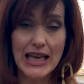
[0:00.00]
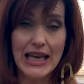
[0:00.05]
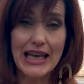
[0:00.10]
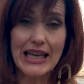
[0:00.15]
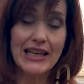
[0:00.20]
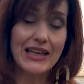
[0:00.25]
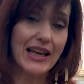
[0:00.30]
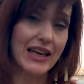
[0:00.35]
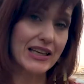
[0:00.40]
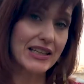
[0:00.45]

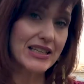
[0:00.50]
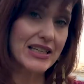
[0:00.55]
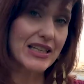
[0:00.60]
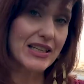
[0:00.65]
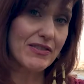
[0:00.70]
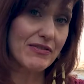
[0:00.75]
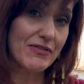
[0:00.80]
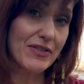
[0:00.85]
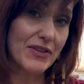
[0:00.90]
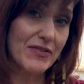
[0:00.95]
In
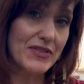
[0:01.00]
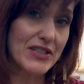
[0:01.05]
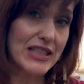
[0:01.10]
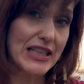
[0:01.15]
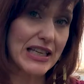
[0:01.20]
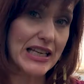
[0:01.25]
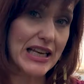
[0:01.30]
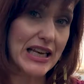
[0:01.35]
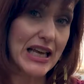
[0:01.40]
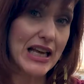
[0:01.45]

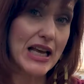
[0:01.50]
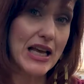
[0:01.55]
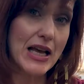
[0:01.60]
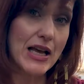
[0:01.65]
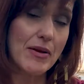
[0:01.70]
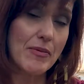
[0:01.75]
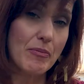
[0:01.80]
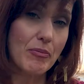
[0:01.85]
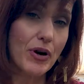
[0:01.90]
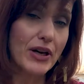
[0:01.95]
1950,
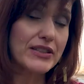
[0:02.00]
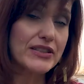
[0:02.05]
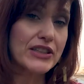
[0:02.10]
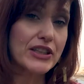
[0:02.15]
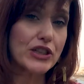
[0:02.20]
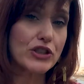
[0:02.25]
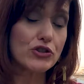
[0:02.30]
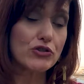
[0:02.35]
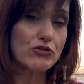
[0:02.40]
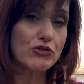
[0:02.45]

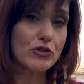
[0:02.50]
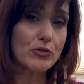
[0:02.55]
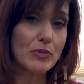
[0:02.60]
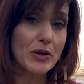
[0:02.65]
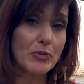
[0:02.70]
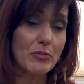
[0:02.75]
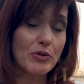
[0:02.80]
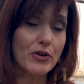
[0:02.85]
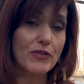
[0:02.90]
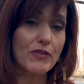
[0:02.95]
President
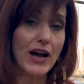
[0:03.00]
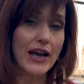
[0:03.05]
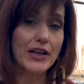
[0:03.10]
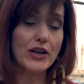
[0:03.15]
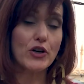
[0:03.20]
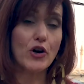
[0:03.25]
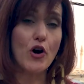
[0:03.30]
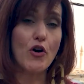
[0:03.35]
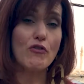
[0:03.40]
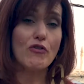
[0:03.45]
Truman
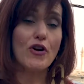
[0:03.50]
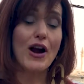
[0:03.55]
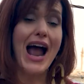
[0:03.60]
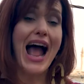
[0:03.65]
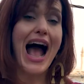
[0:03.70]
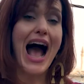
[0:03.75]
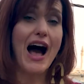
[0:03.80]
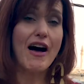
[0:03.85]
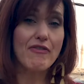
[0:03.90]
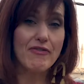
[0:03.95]
provided over
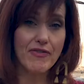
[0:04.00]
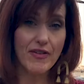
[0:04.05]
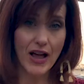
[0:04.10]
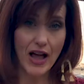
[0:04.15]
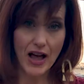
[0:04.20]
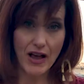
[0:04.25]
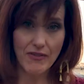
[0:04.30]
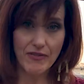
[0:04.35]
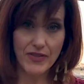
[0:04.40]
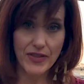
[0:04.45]
half
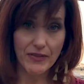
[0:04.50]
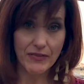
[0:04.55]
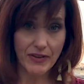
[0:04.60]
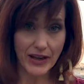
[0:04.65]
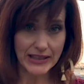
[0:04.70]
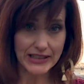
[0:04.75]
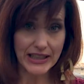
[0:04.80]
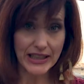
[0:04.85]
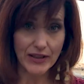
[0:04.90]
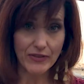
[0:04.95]
of the
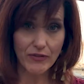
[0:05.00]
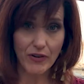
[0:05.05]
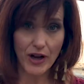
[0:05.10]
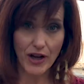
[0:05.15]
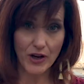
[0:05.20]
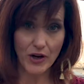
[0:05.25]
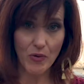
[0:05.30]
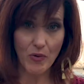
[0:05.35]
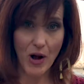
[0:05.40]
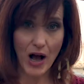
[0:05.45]
funding for
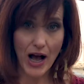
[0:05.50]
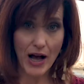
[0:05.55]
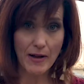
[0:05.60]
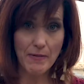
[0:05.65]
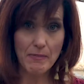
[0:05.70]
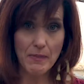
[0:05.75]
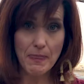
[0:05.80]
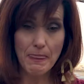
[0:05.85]
UNRWA.